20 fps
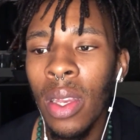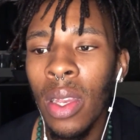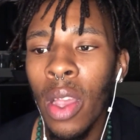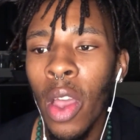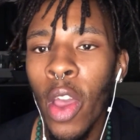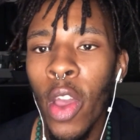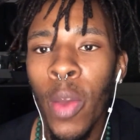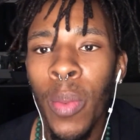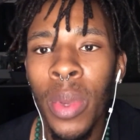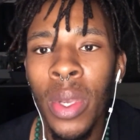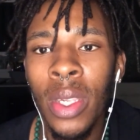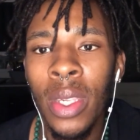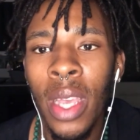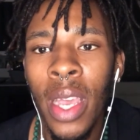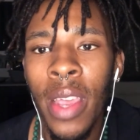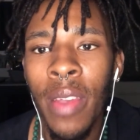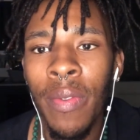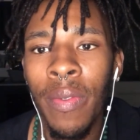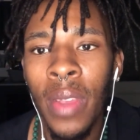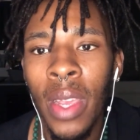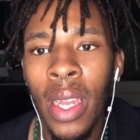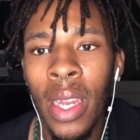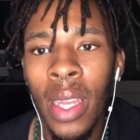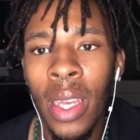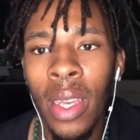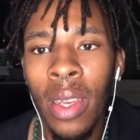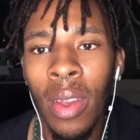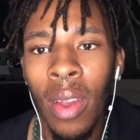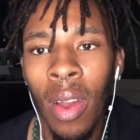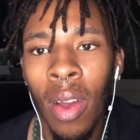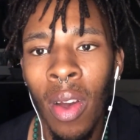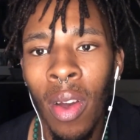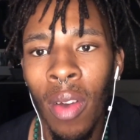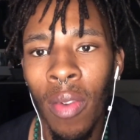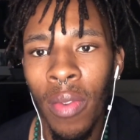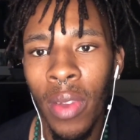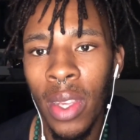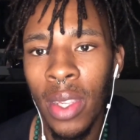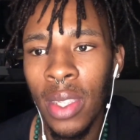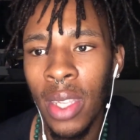Hope is a feeling of,
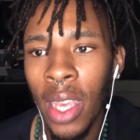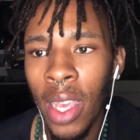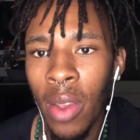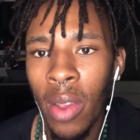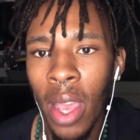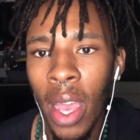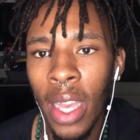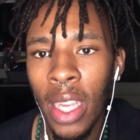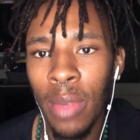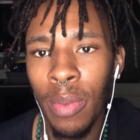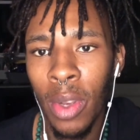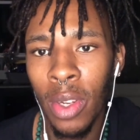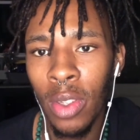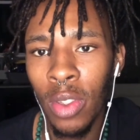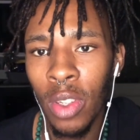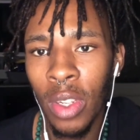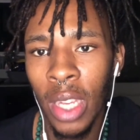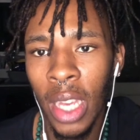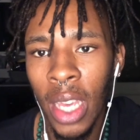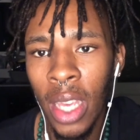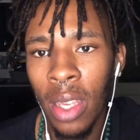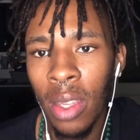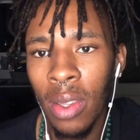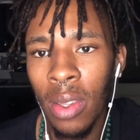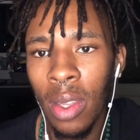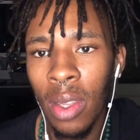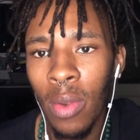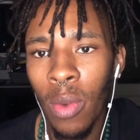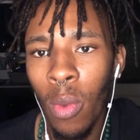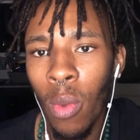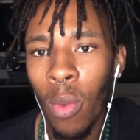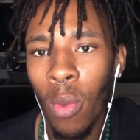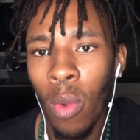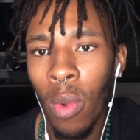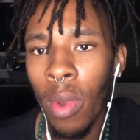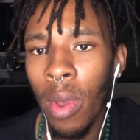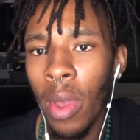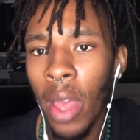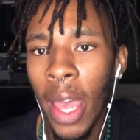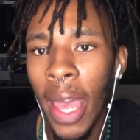it's a expression or
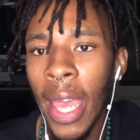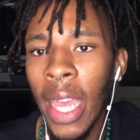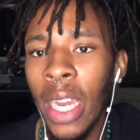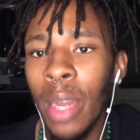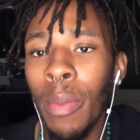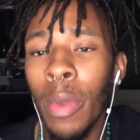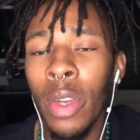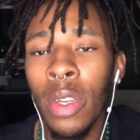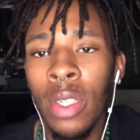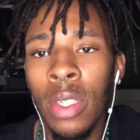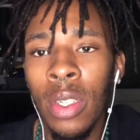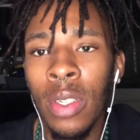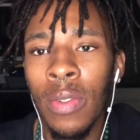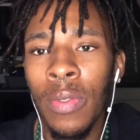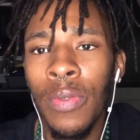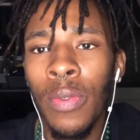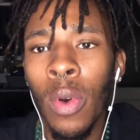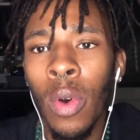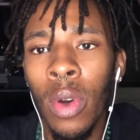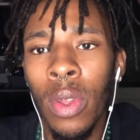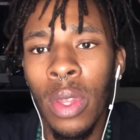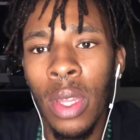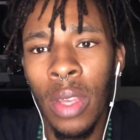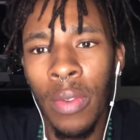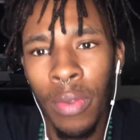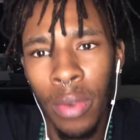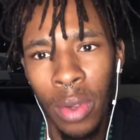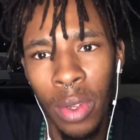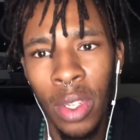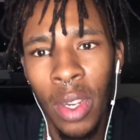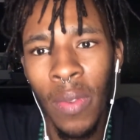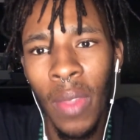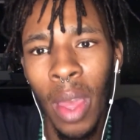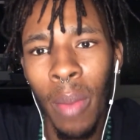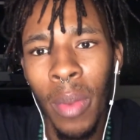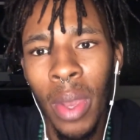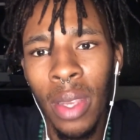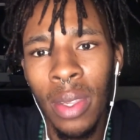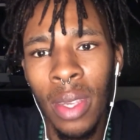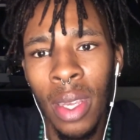an emotion for the future, if that
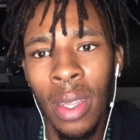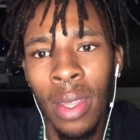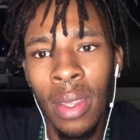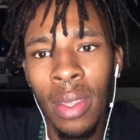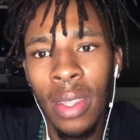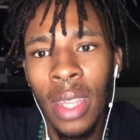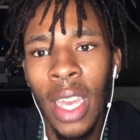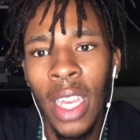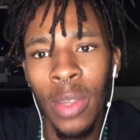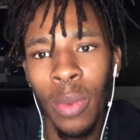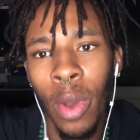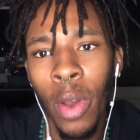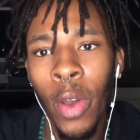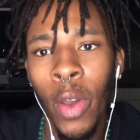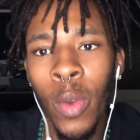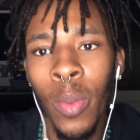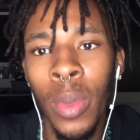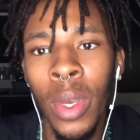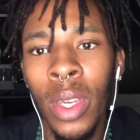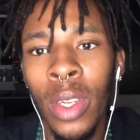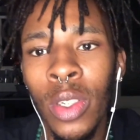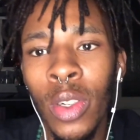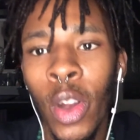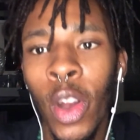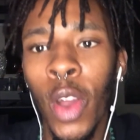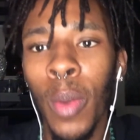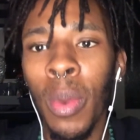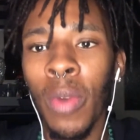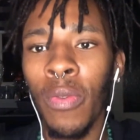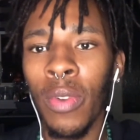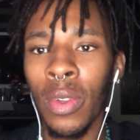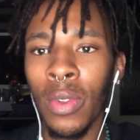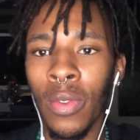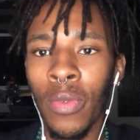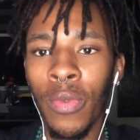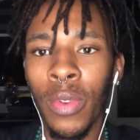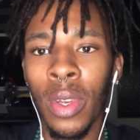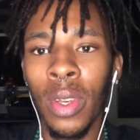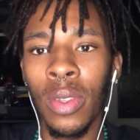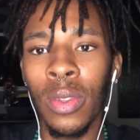makes sense. That is what hope is. You're hoping for
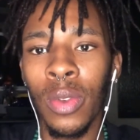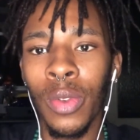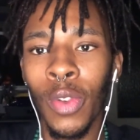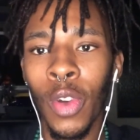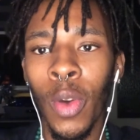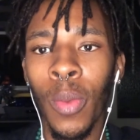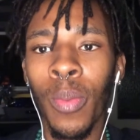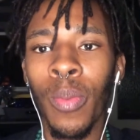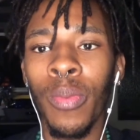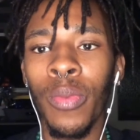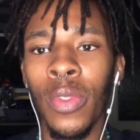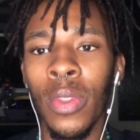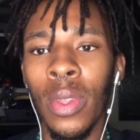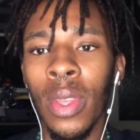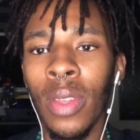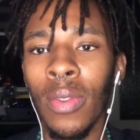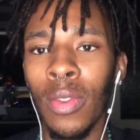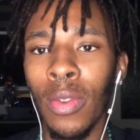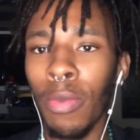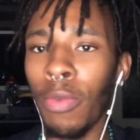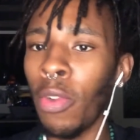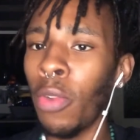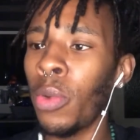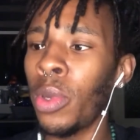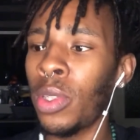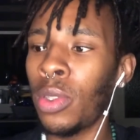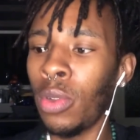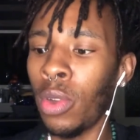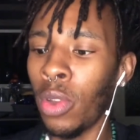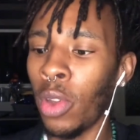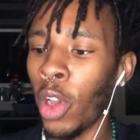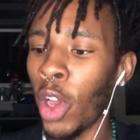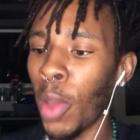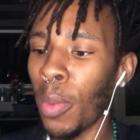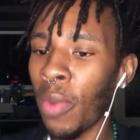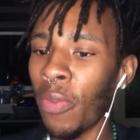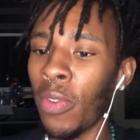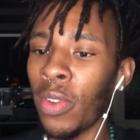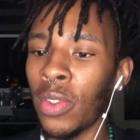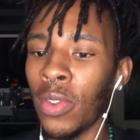something to come into fruition, or you're
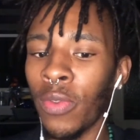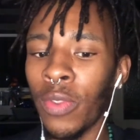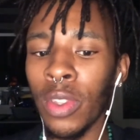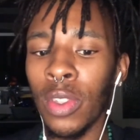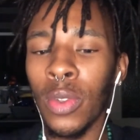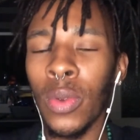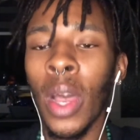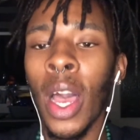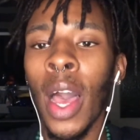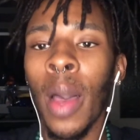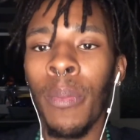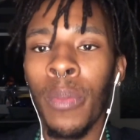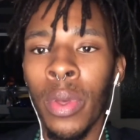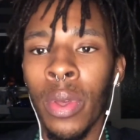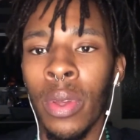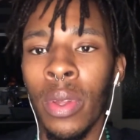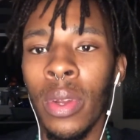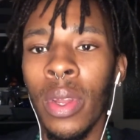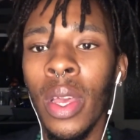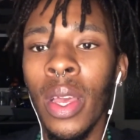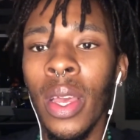hoping for something to happen.